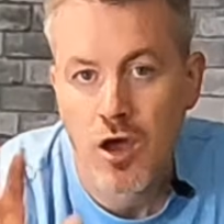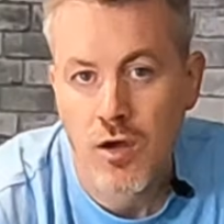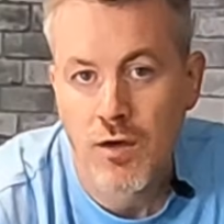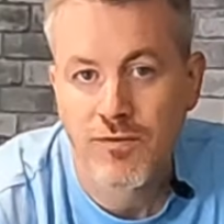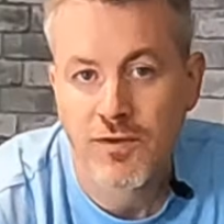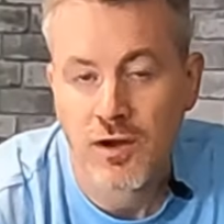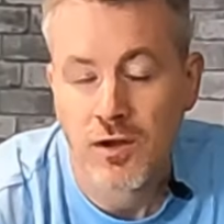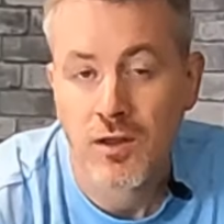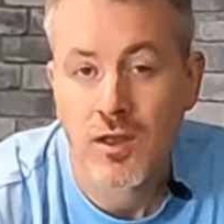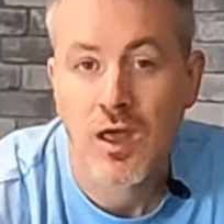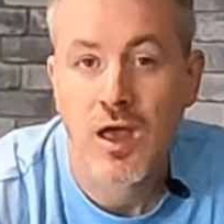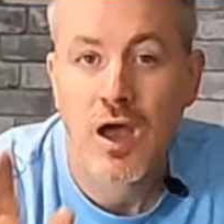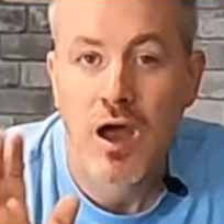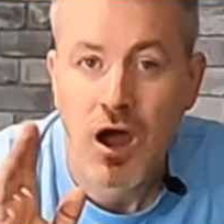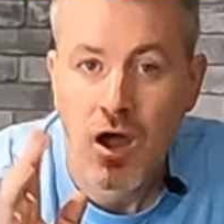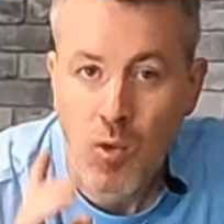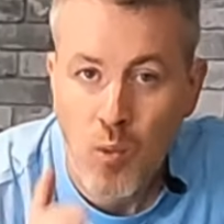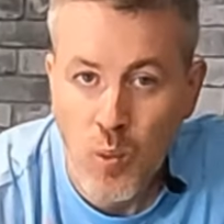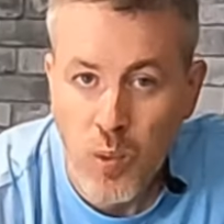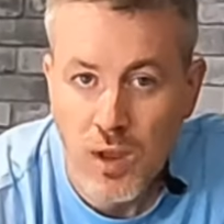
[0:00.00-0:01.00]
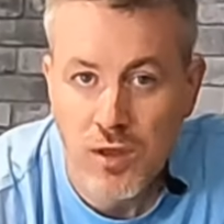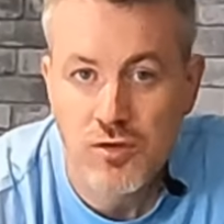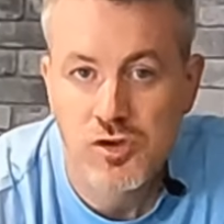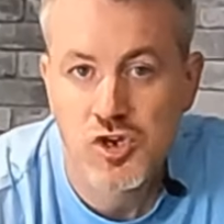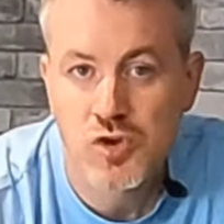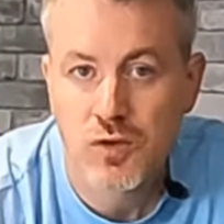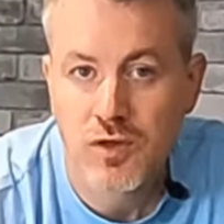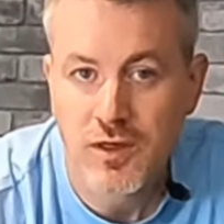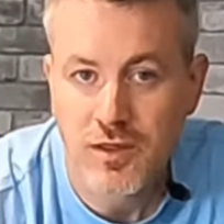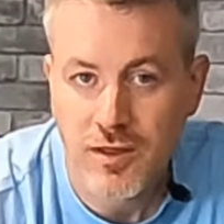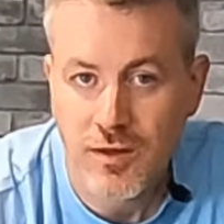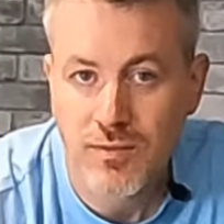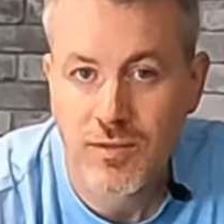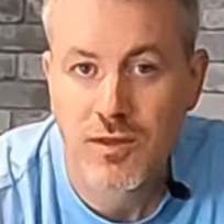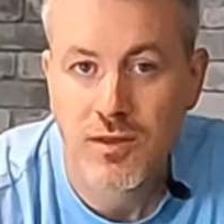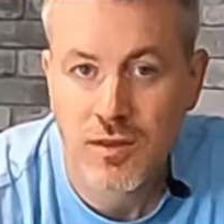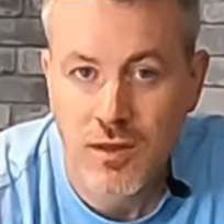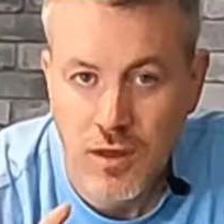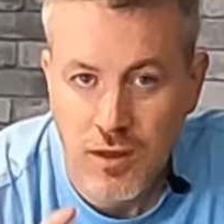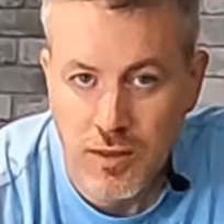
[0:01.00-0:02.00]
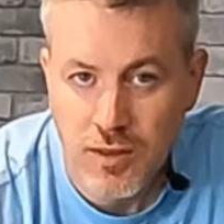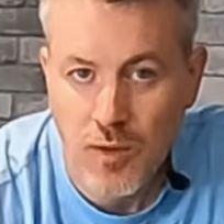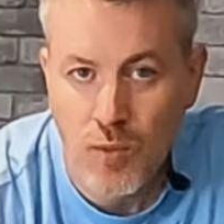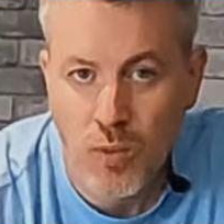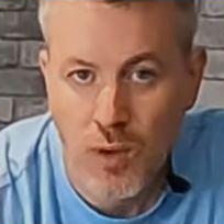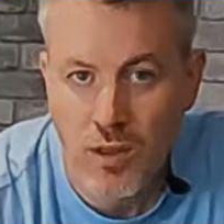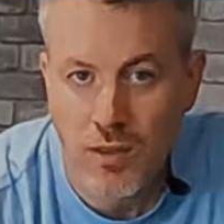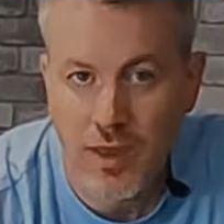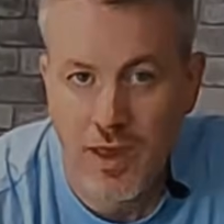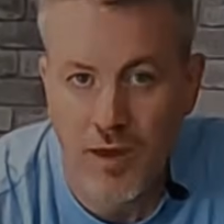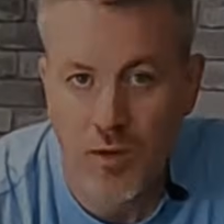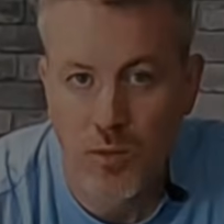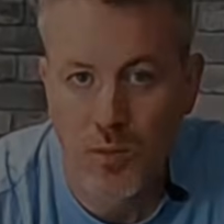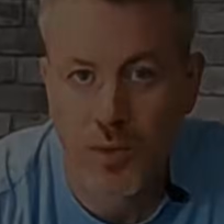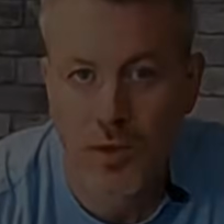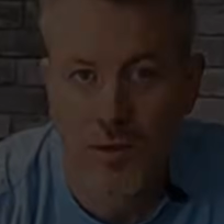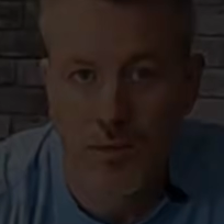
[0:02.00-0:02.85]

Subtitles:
However, I will show you something that will help.